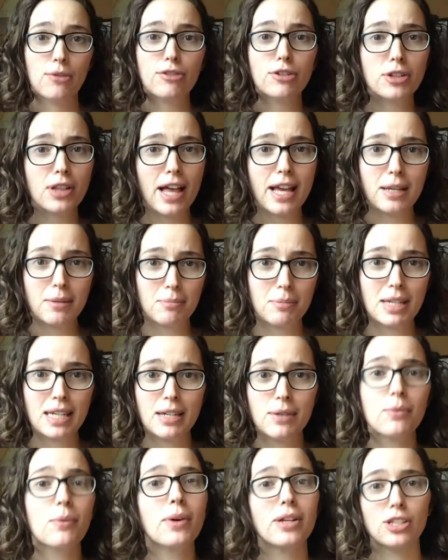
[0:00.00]
if you're like
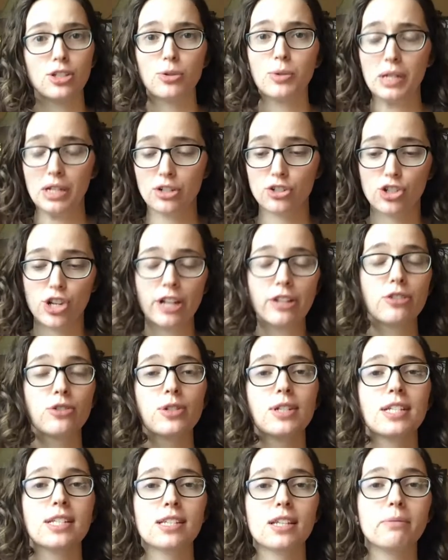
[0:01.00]
me, when you hear
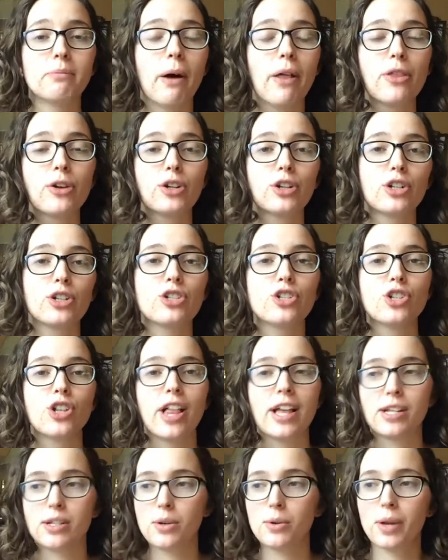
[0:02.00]
gentleness in motherhood, you're
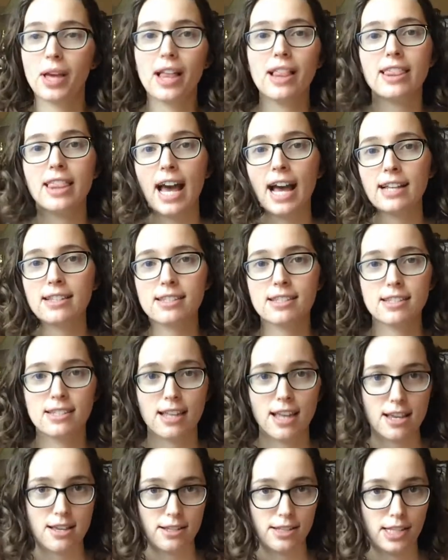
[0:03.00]
like, okay, that's
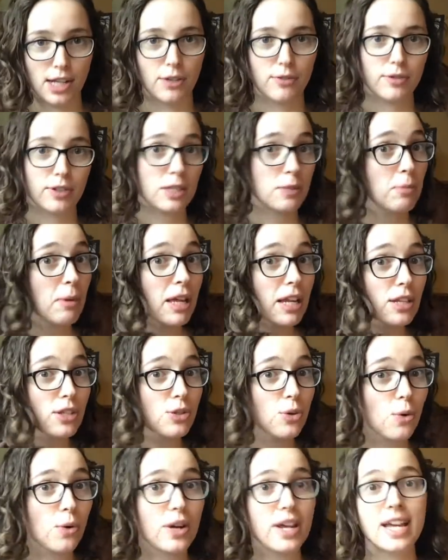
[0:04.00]
like
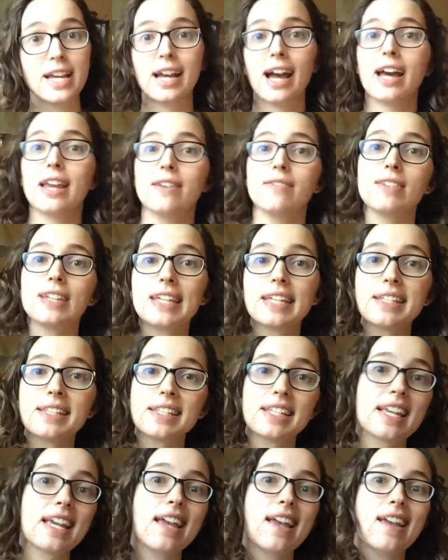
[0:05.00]
self-explanatory and kind of
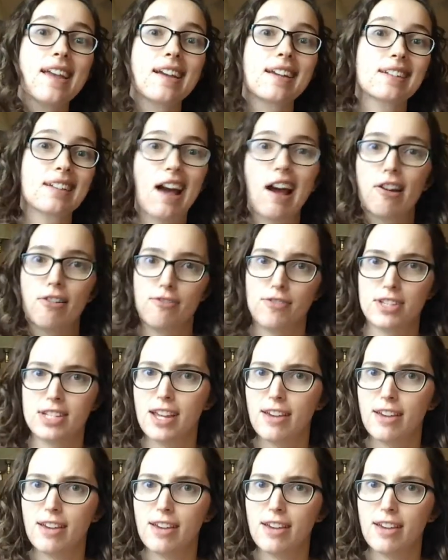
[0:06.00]
easy and kind of the